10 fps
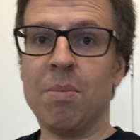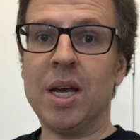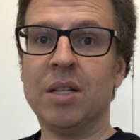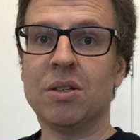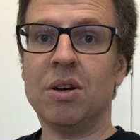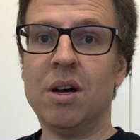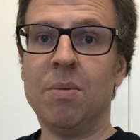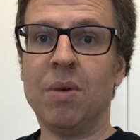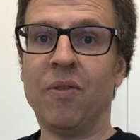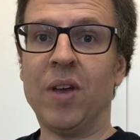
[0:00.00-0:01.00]
In the
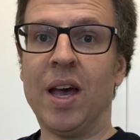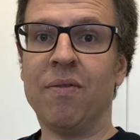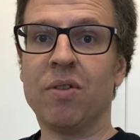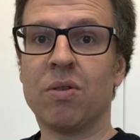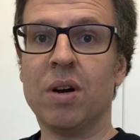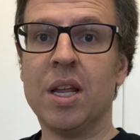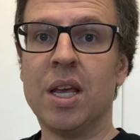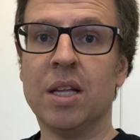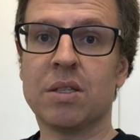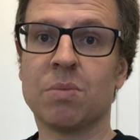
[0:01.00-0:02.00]
meantime, if you haven't
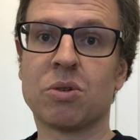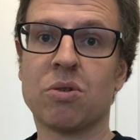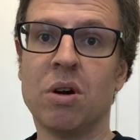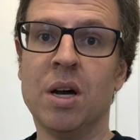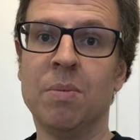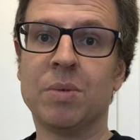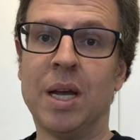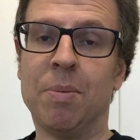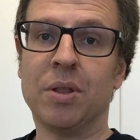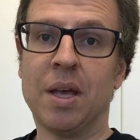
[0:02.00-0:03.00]
already, hit subscribe,
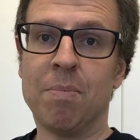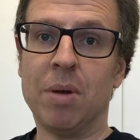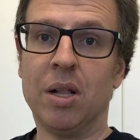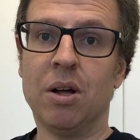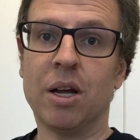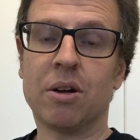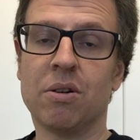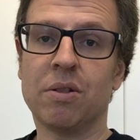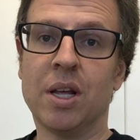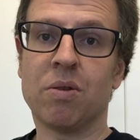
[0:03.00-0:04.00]
tap on that bell
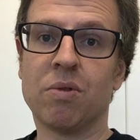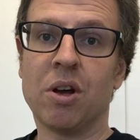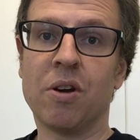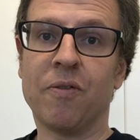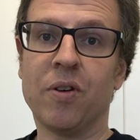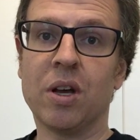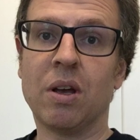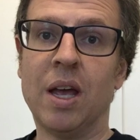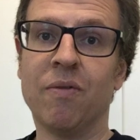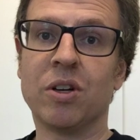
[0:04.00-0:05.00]
icon. That'll
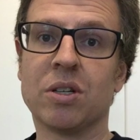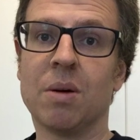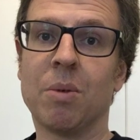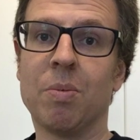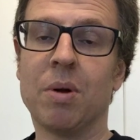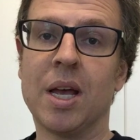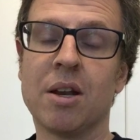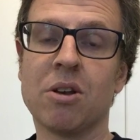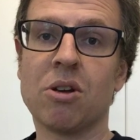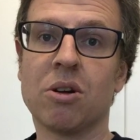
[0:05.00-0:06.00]
notify you every time we put
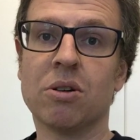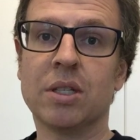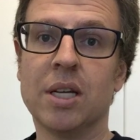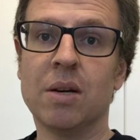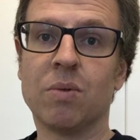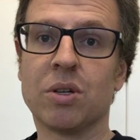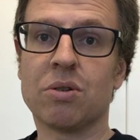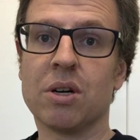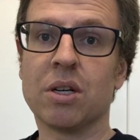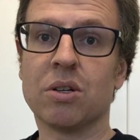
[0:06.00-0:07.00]
out new content. We
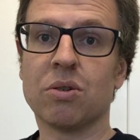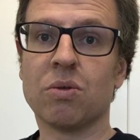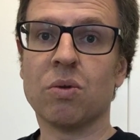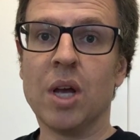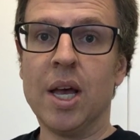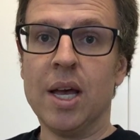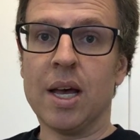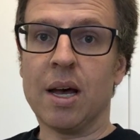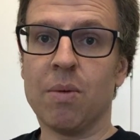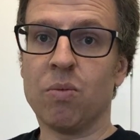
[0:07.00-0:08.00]
try and do,
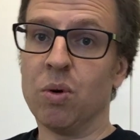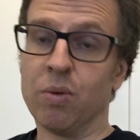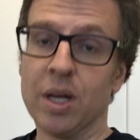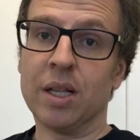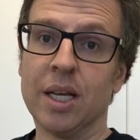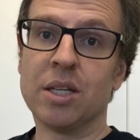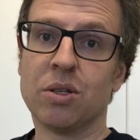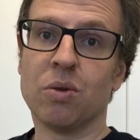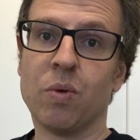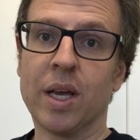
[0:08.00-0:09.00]
um, well, we at
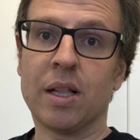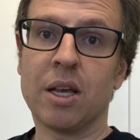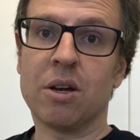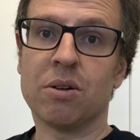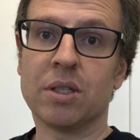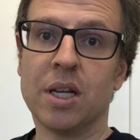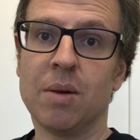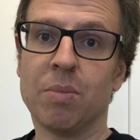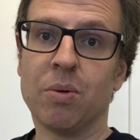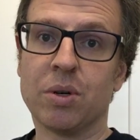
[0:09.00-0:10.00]
least do weekly
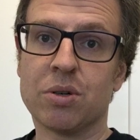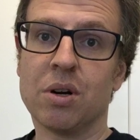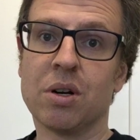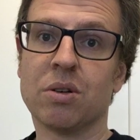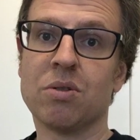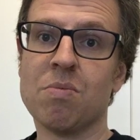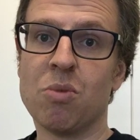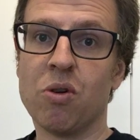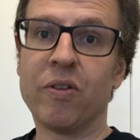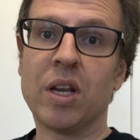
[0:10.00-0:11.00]
content, but we're trying to do
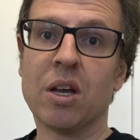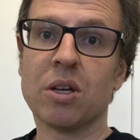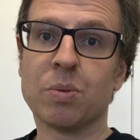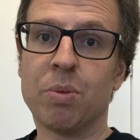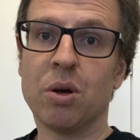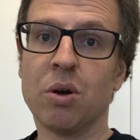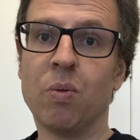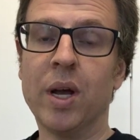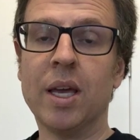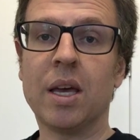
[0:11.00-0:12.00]
more videos
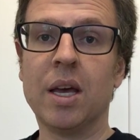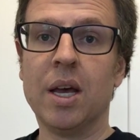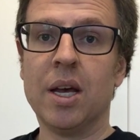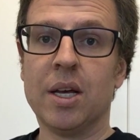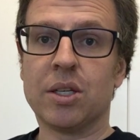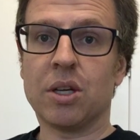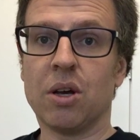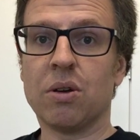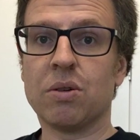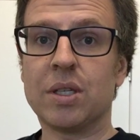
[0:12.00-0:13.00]
per week.
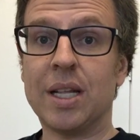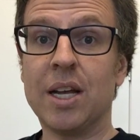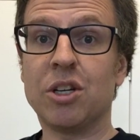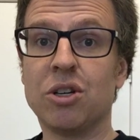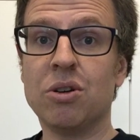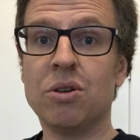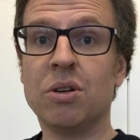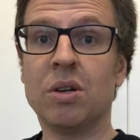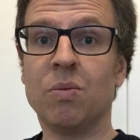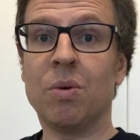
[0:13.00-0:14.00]
So stay
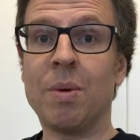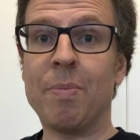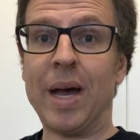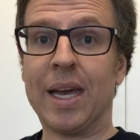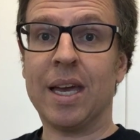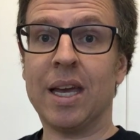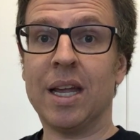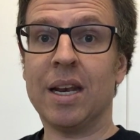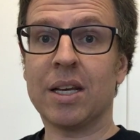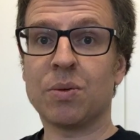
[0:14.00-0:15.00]
tuned. We'll be back
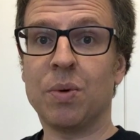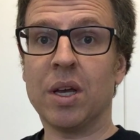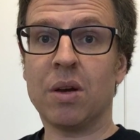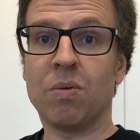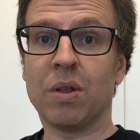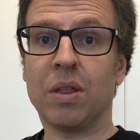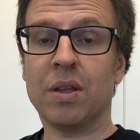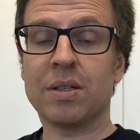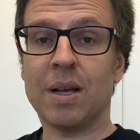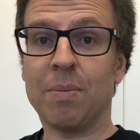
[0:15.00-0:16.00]
again next week
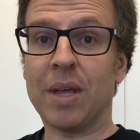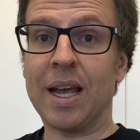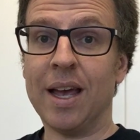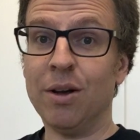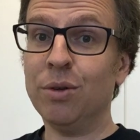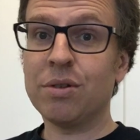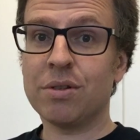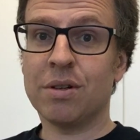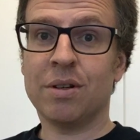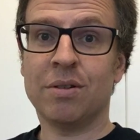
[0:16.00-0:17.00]
with something
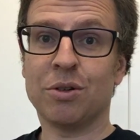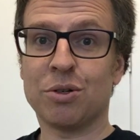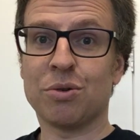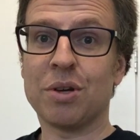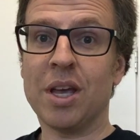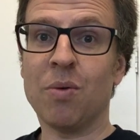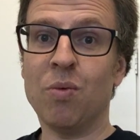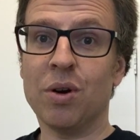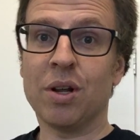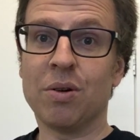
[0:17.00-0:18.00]
else. Not sure
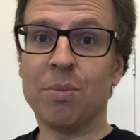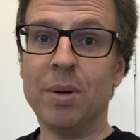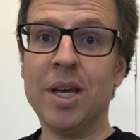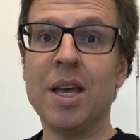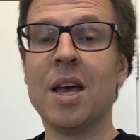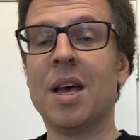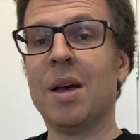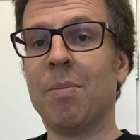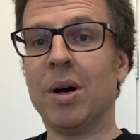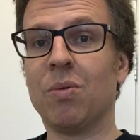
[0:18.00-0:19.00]
yet what it'll be,
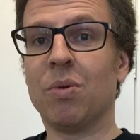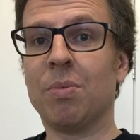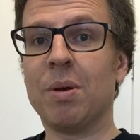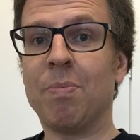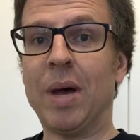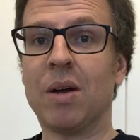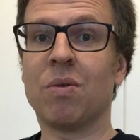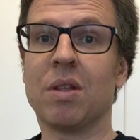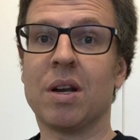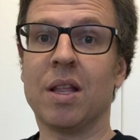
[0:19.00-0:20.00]
but we'll be
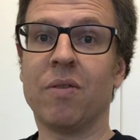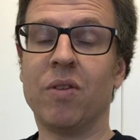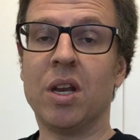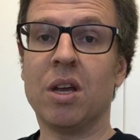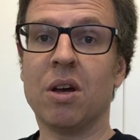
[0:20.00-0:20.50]
back with another